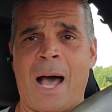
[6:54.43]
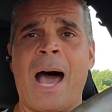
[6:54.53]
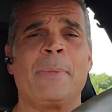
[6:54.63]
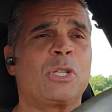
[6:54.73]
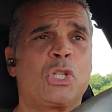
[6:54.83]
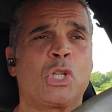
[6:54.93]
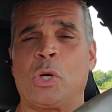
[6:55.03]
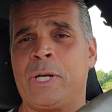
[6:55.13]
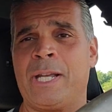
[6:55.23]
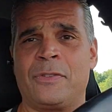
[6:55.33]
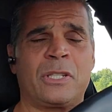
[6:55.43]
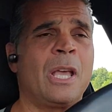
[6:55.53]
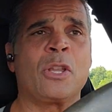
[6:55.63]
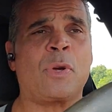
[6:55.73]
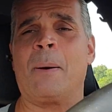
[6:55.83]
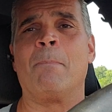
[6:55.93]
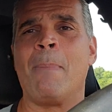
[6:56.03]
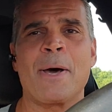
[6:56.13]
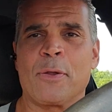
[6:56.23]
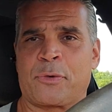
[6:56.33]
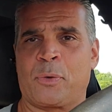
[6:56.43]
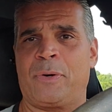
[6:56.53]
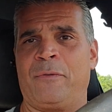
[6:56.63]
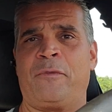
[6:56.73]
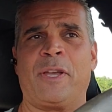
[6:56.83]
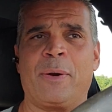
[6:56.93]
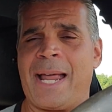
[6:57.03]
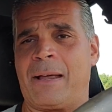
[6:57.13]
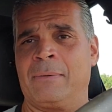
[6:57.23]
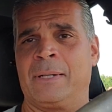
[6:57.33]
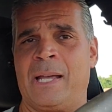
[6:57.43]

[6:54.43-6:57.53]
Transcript: on this journey of just trying to muddle through it and figure it out?